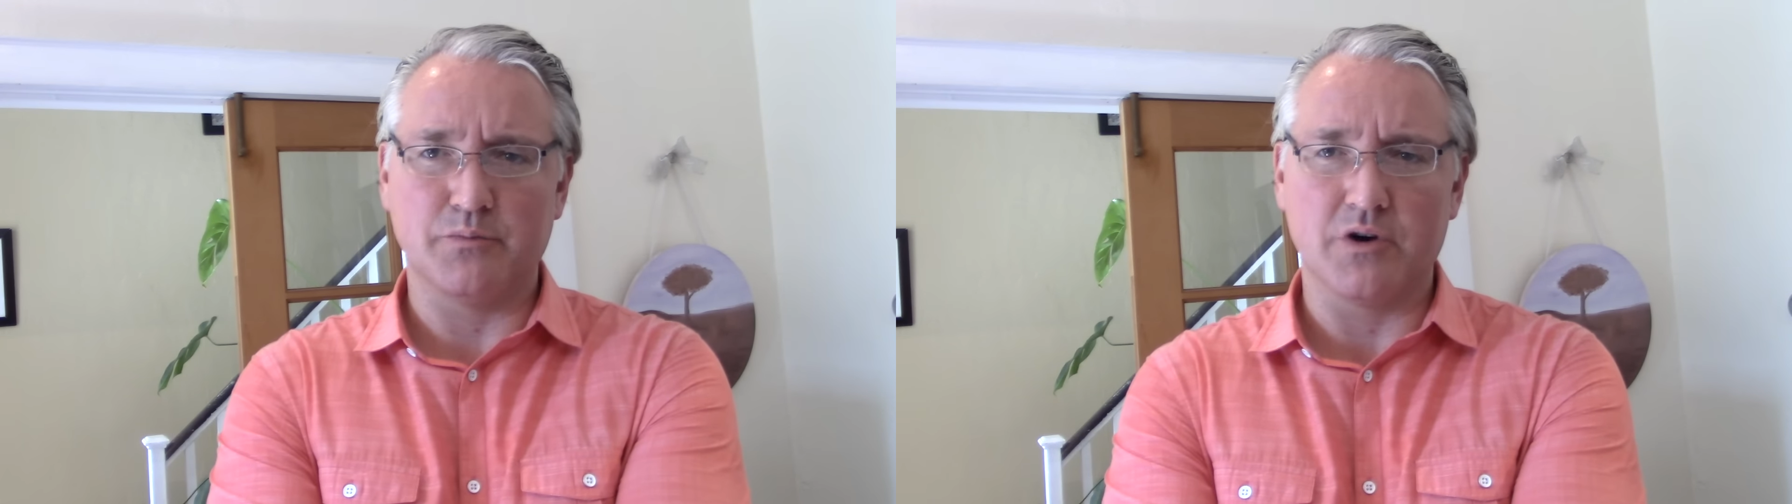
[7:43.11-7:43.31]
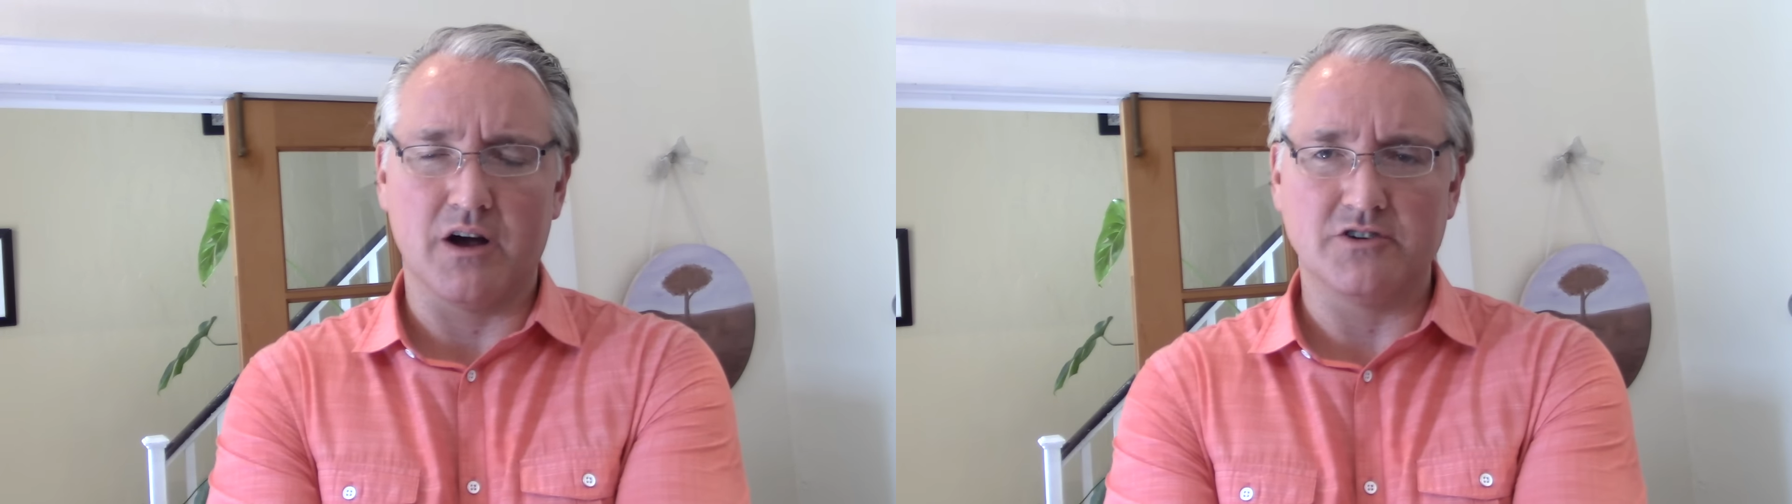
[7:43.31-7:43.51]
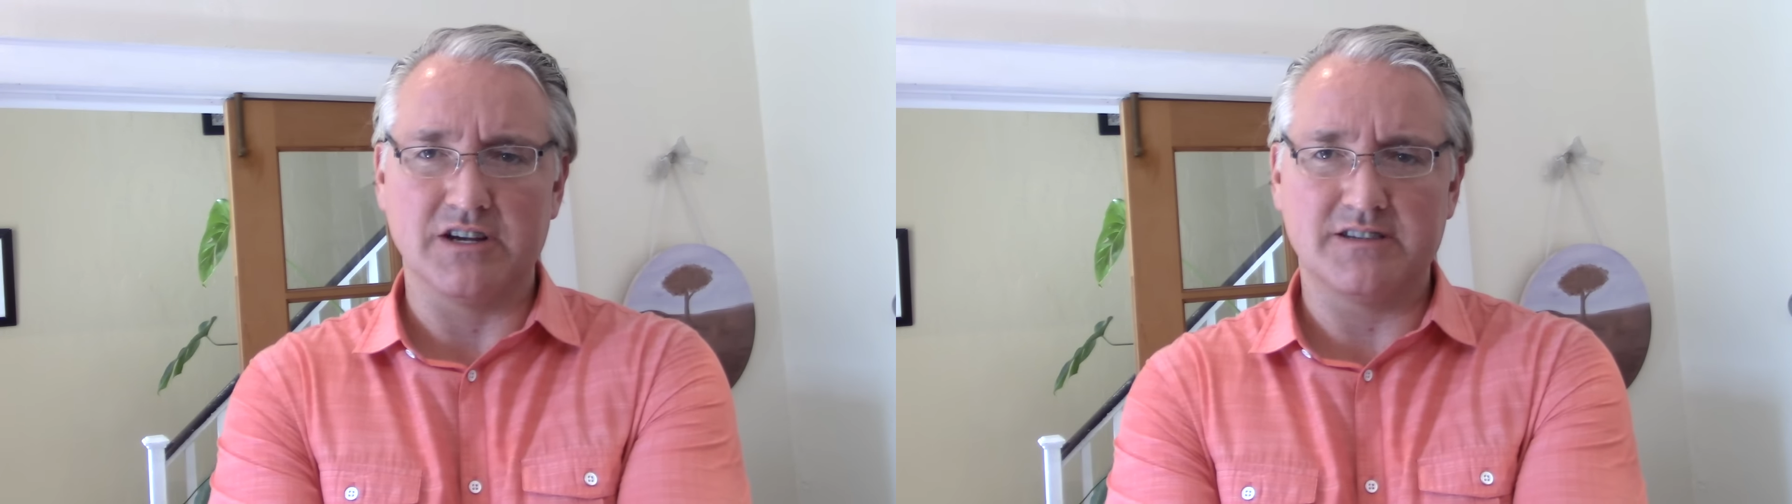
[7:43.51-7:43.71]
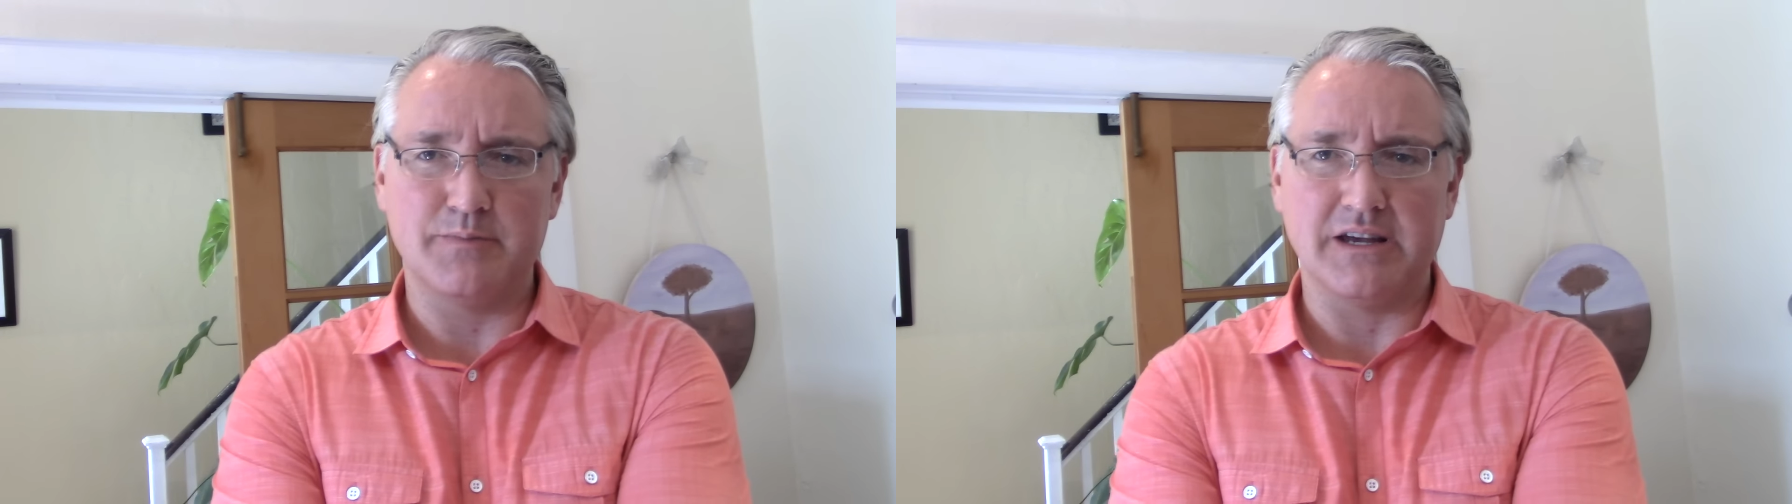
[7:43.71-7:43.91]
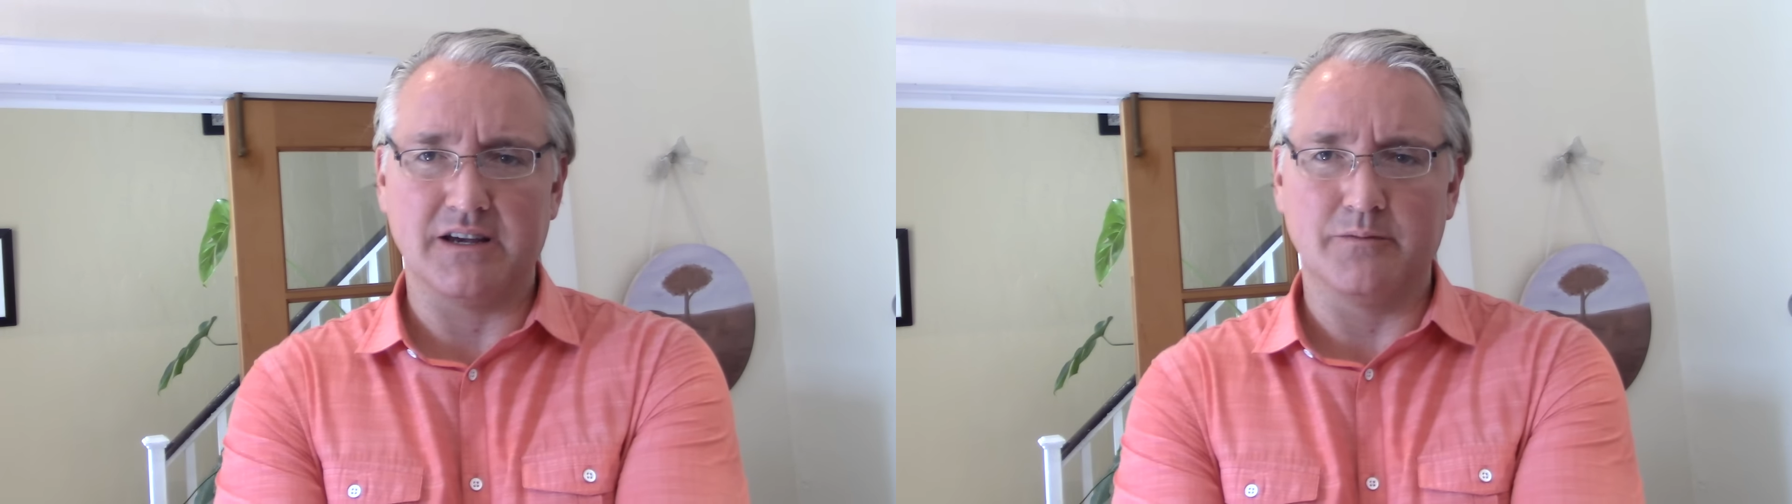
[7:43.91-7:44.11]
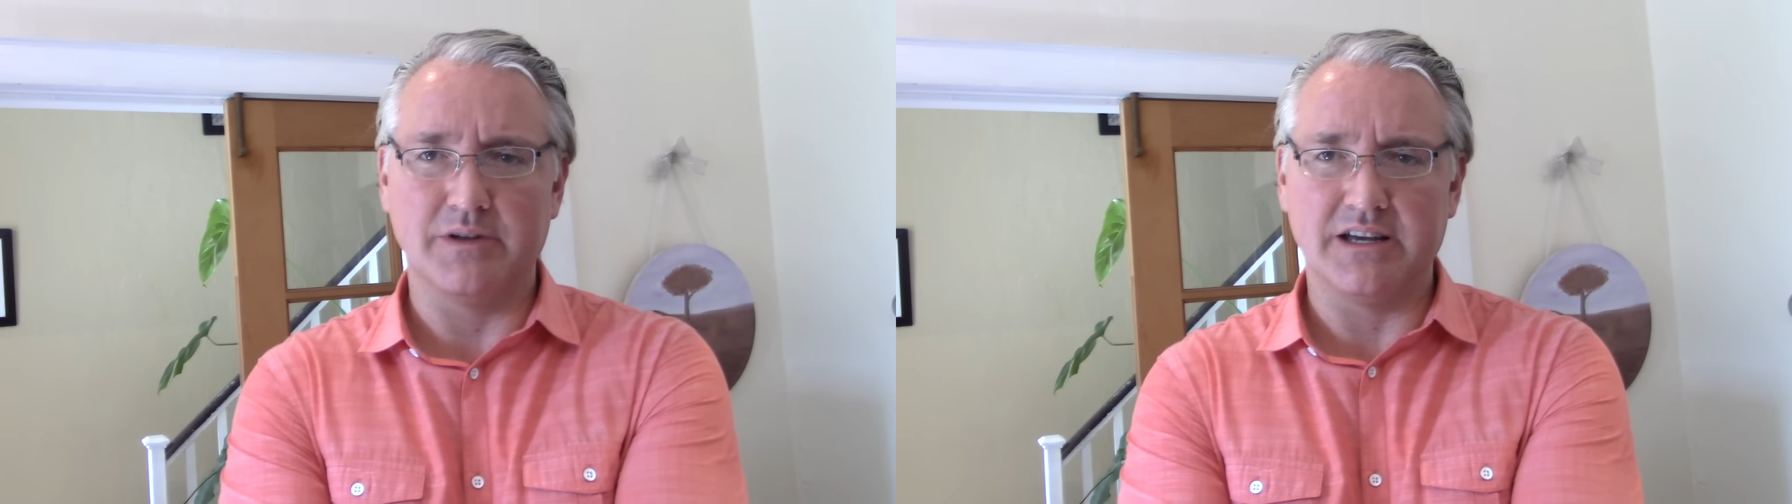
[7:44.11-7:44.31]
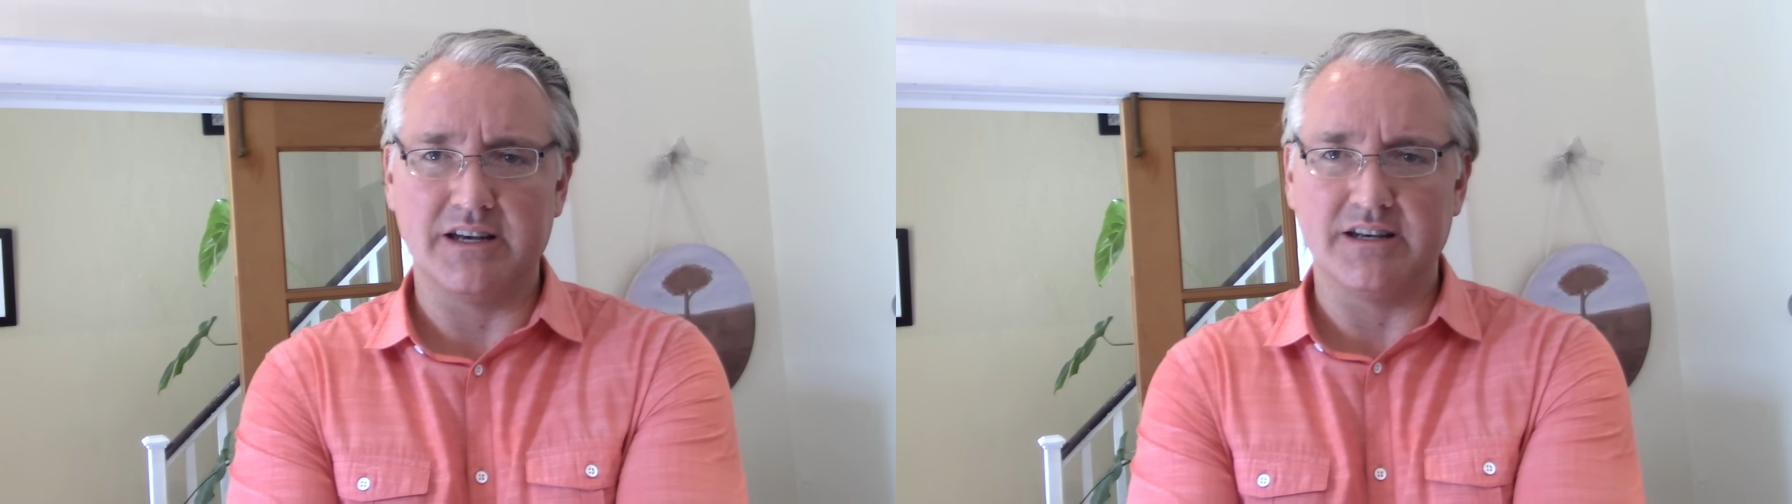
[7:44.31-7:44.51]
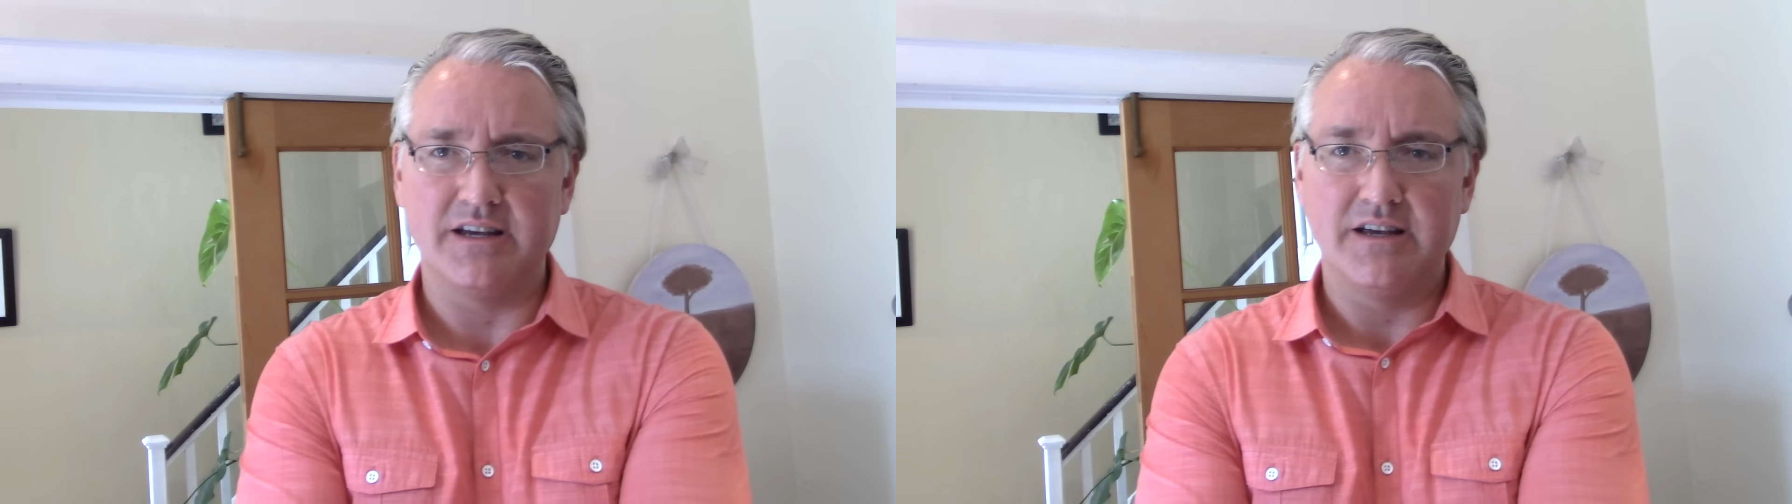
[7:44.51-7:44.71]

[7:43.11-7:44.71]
projects being completed